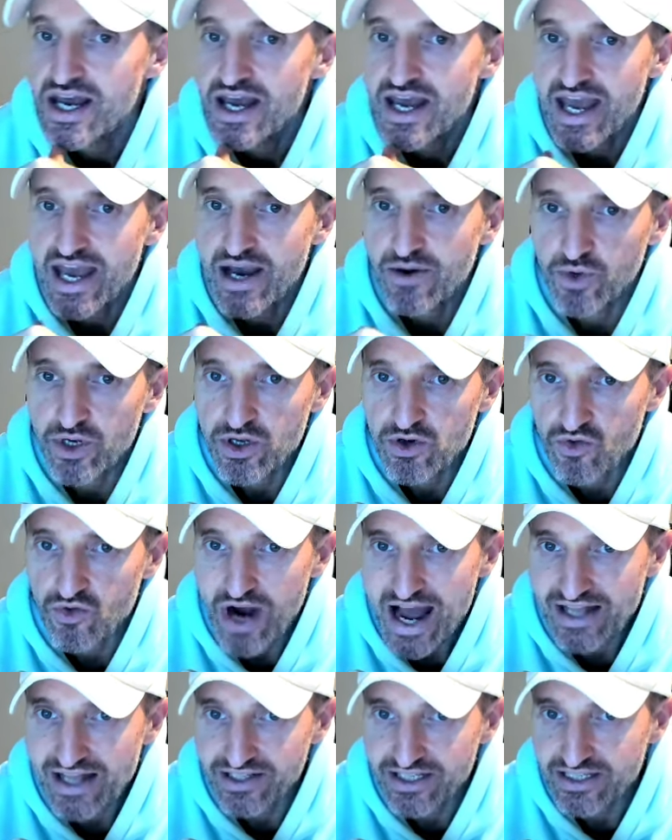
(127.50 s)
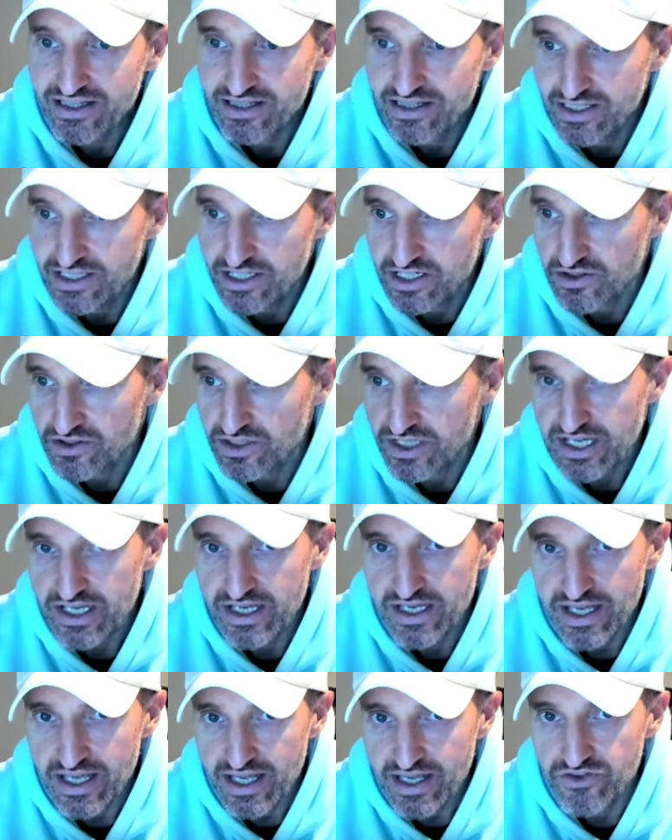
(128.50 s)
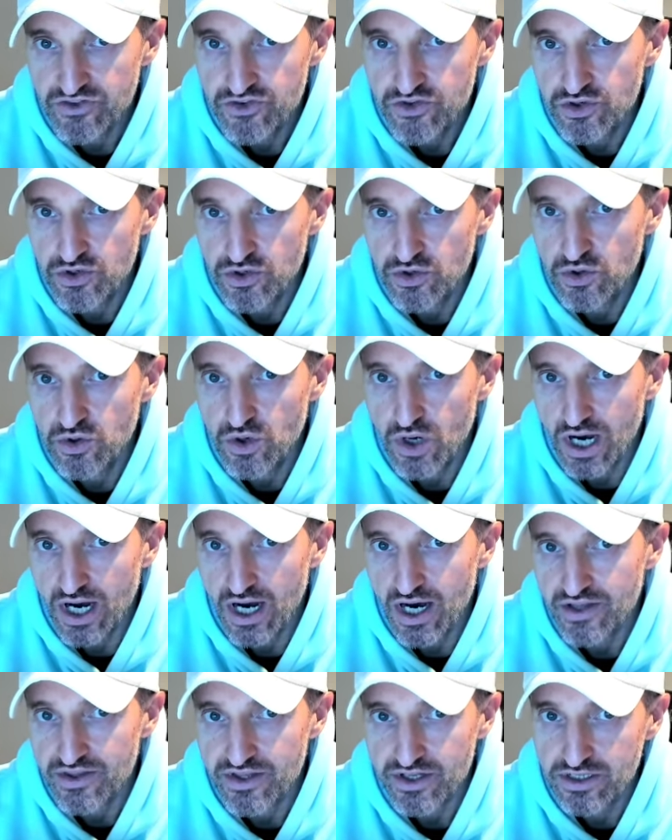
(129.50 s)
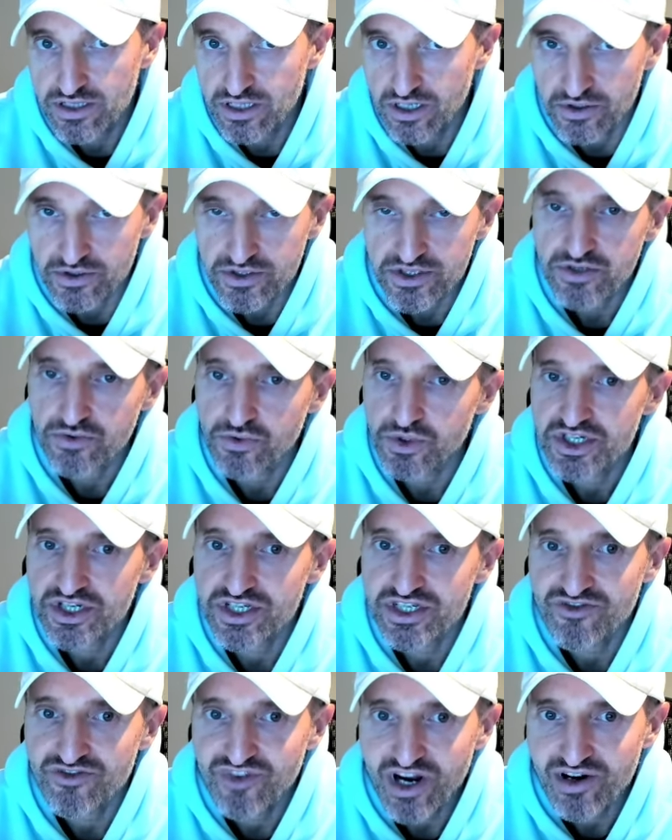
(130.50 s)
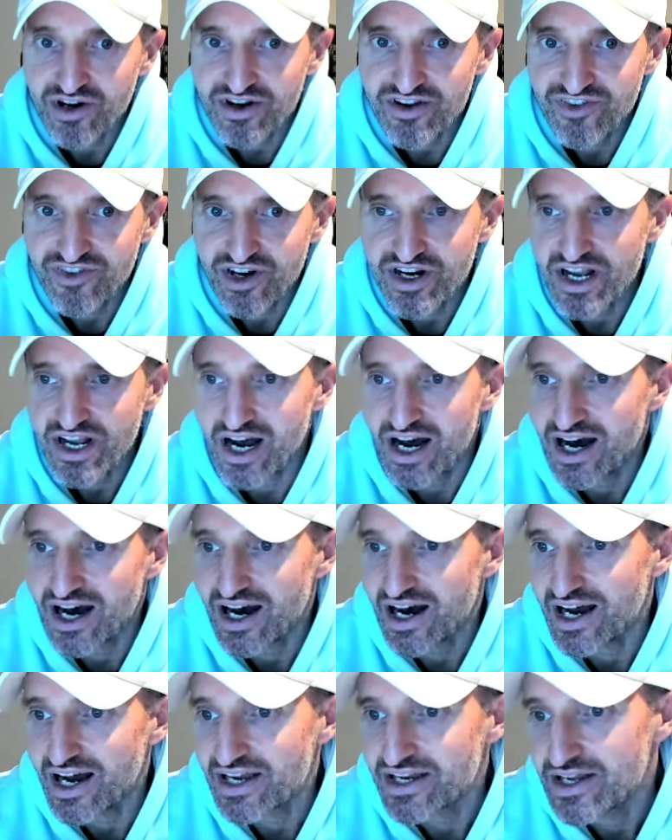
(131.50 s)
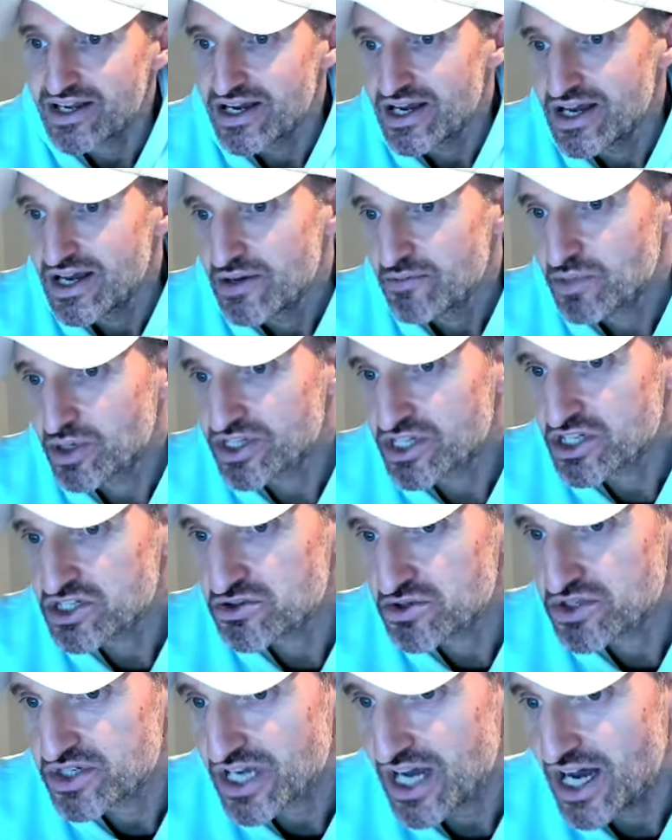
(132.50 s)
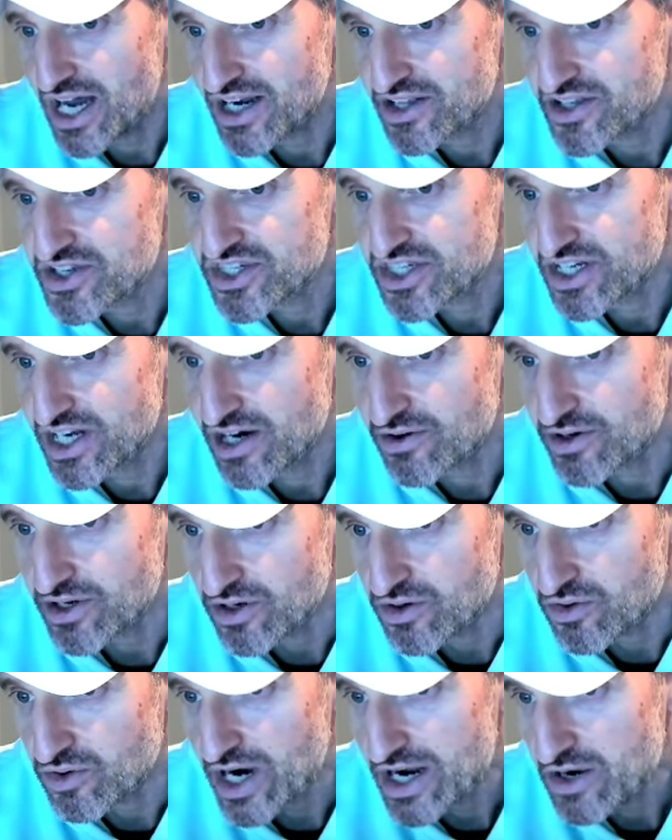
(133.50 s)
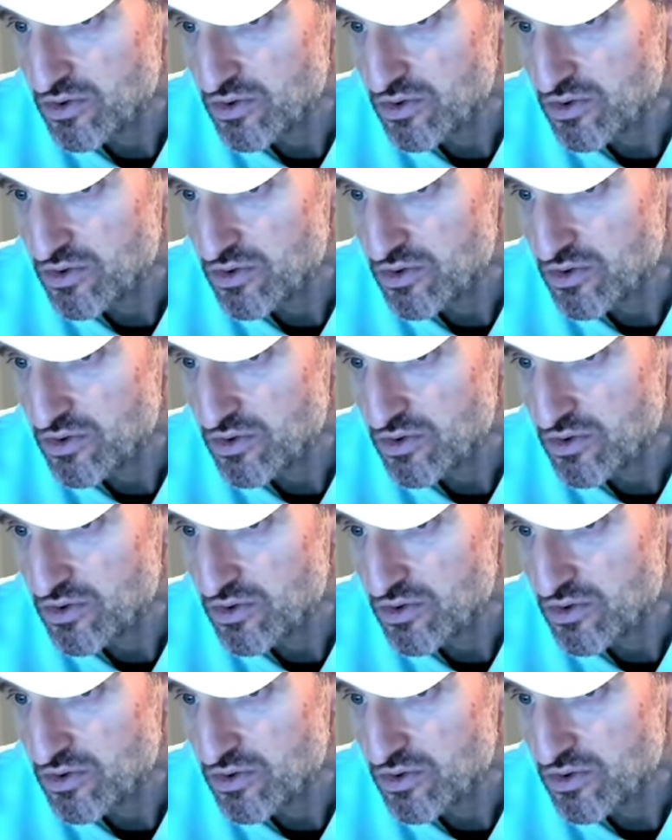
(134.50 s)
And we rallied literally into uh, the close, which is very, very odd. But this was kind of the scenario, right?